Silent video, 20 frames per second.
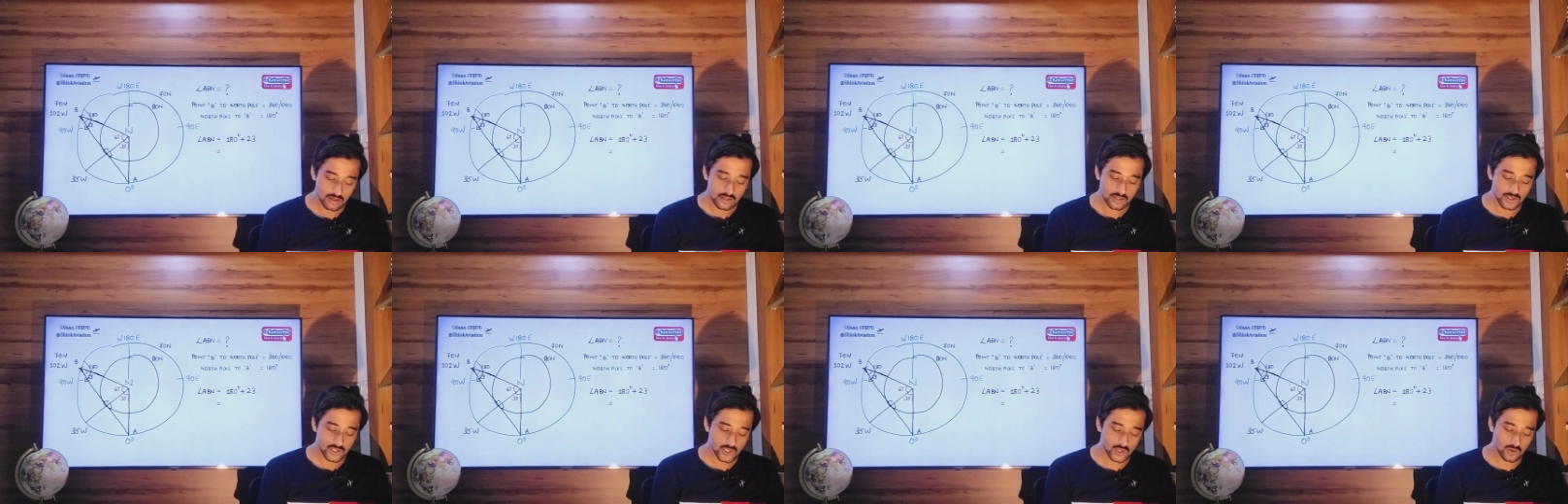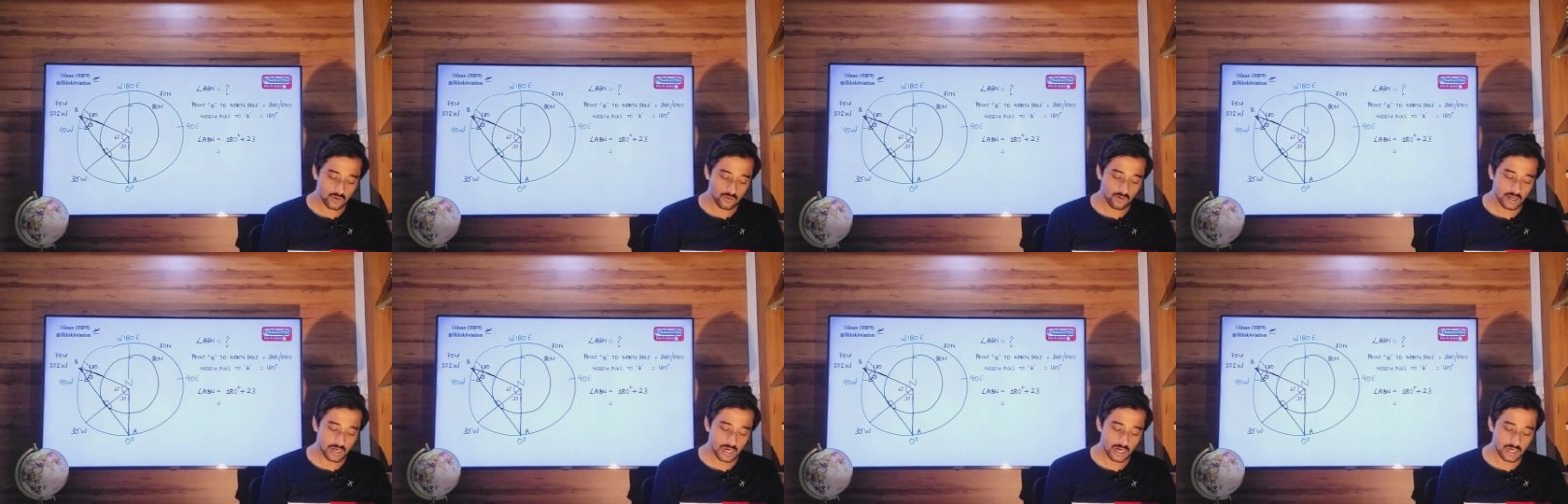So
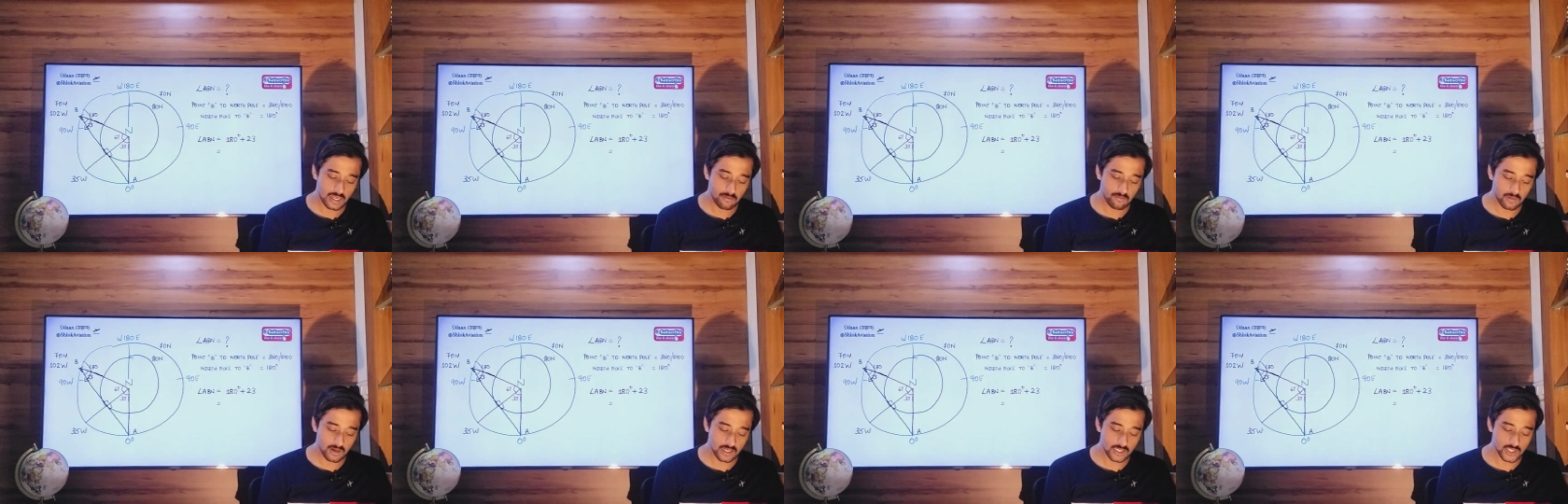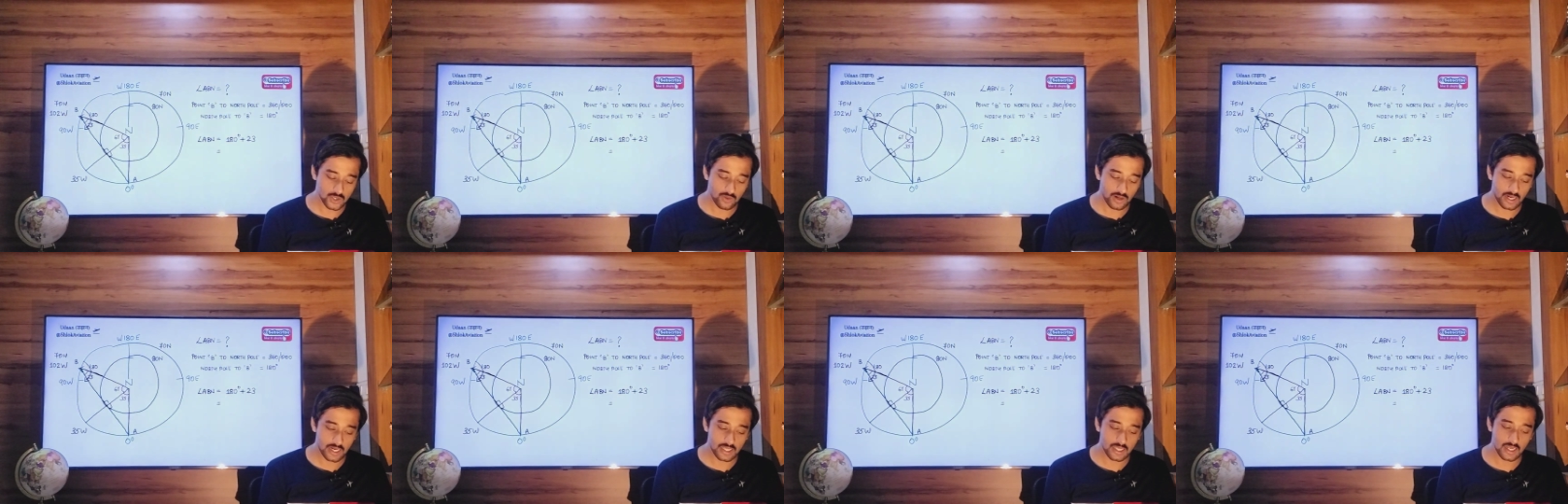180 plus
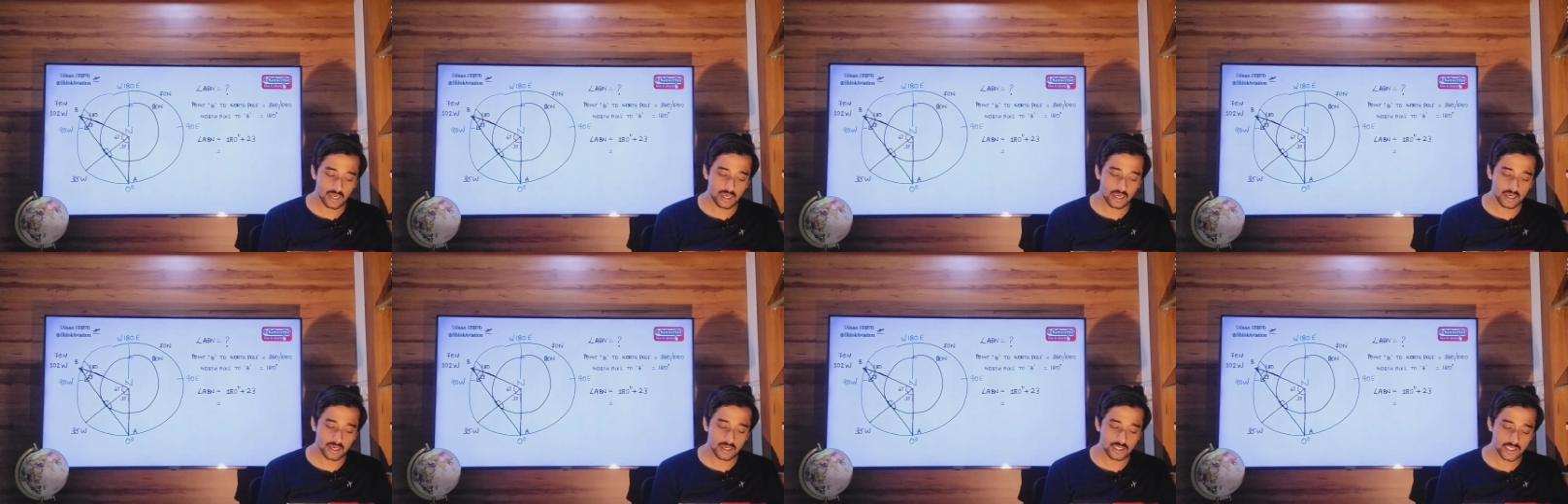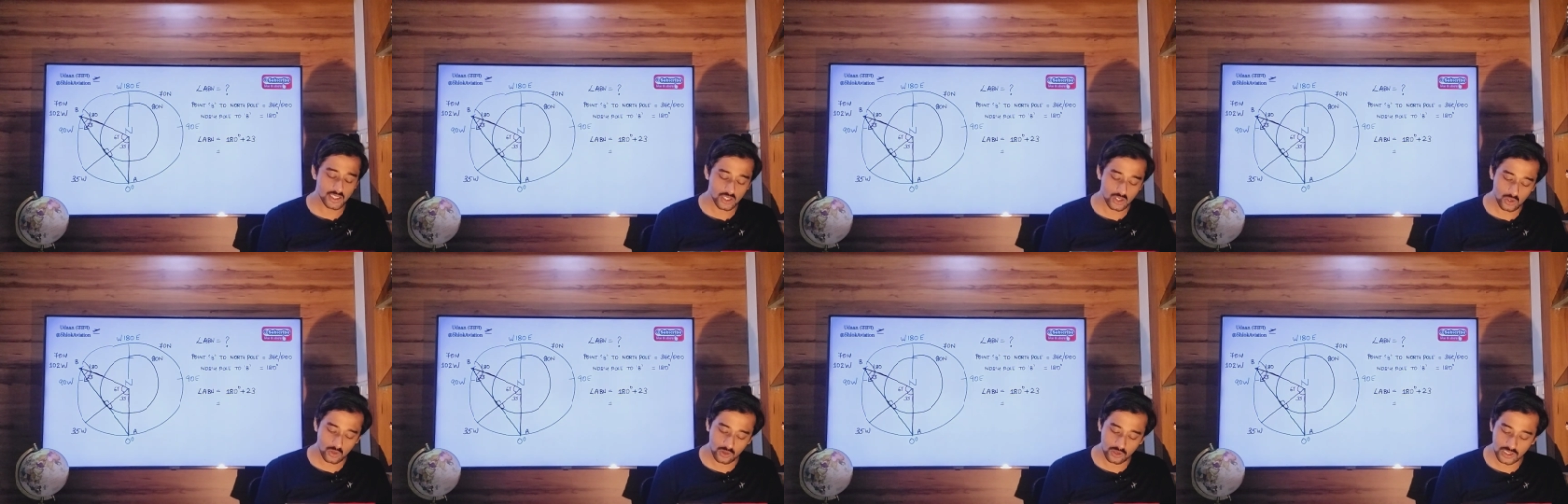23 is
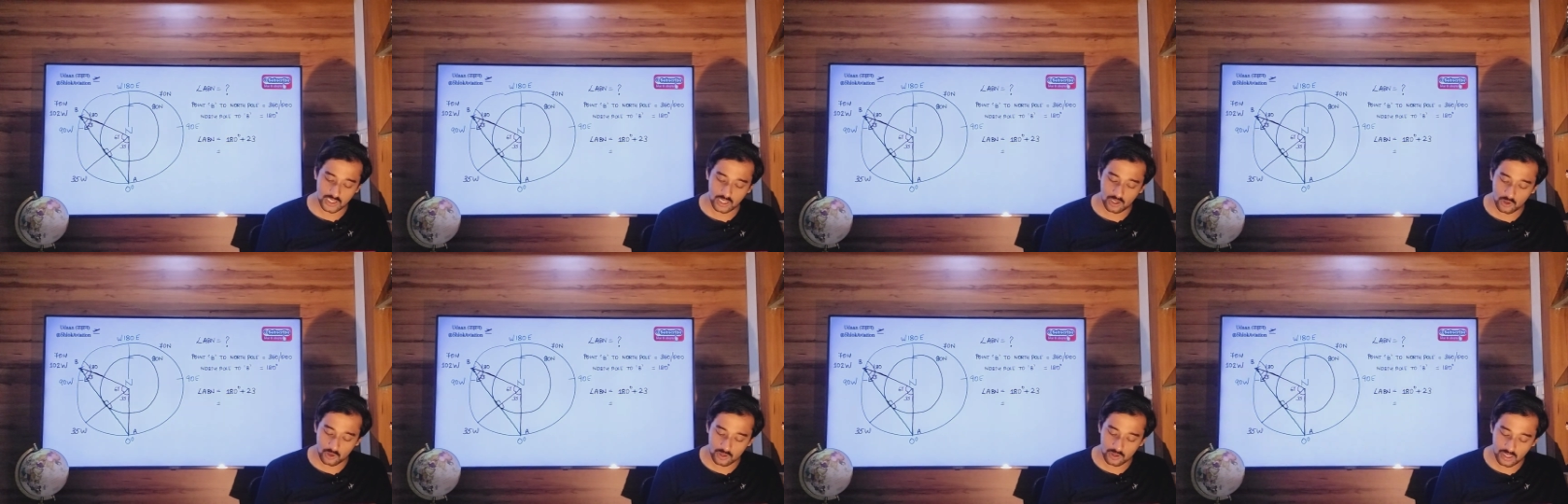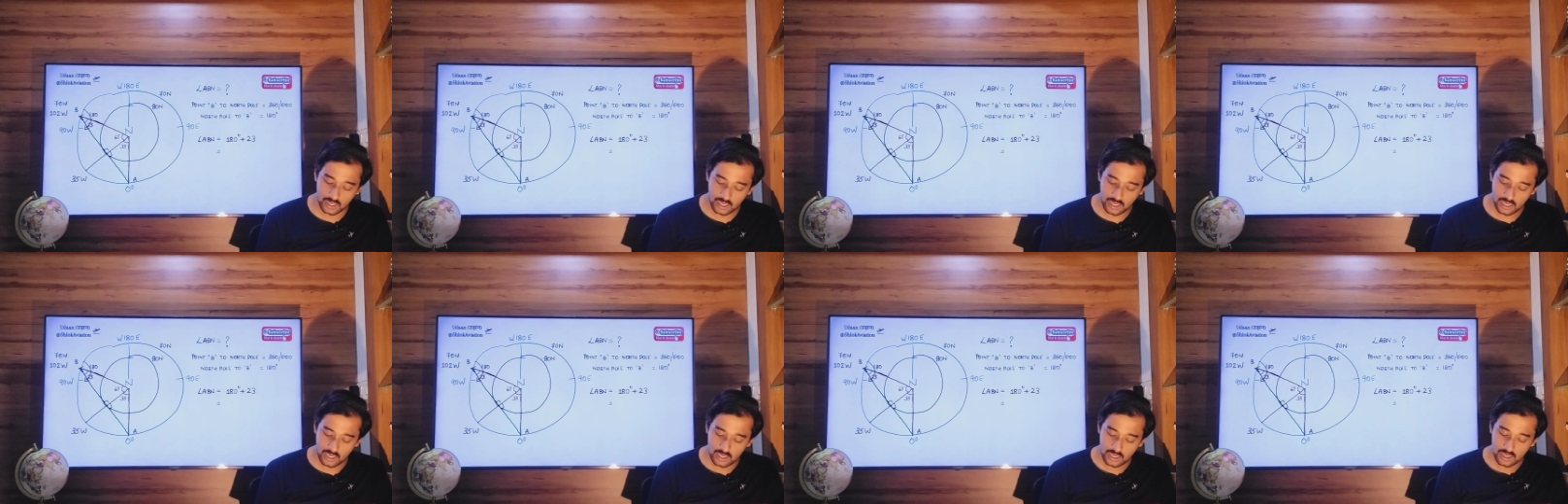
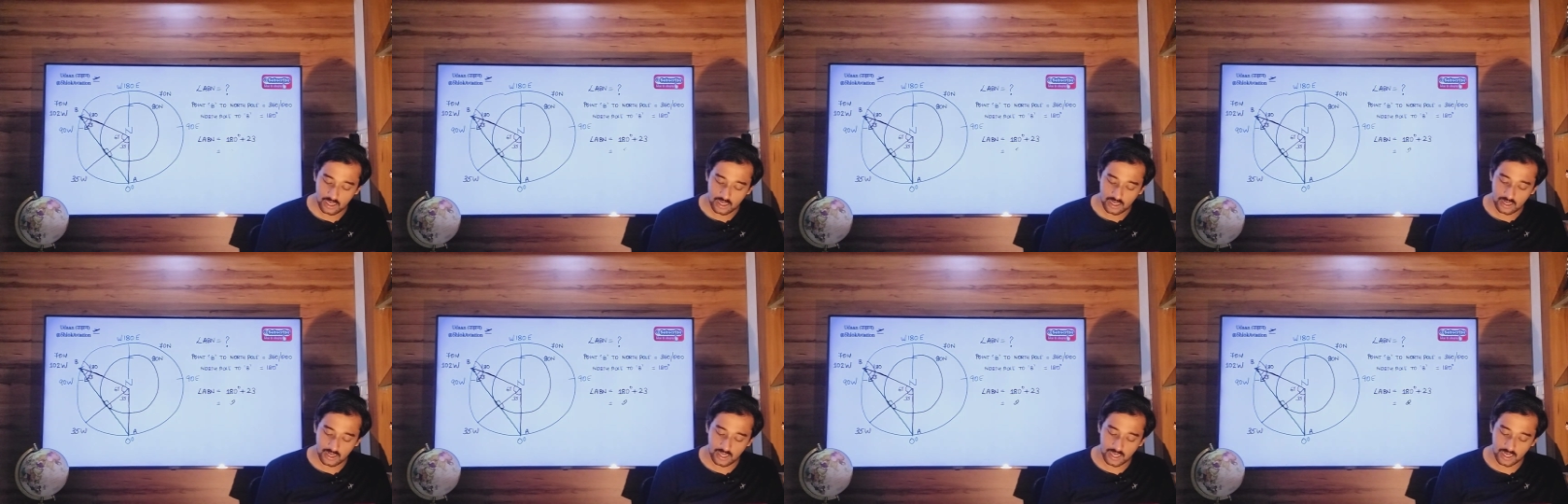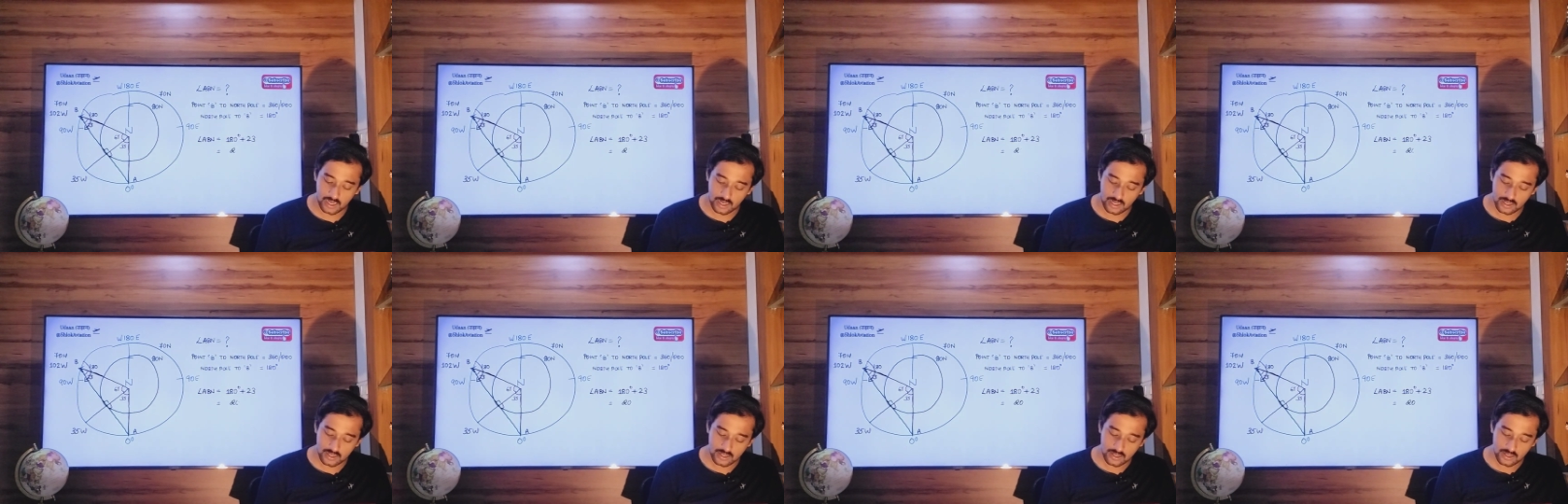203 degree.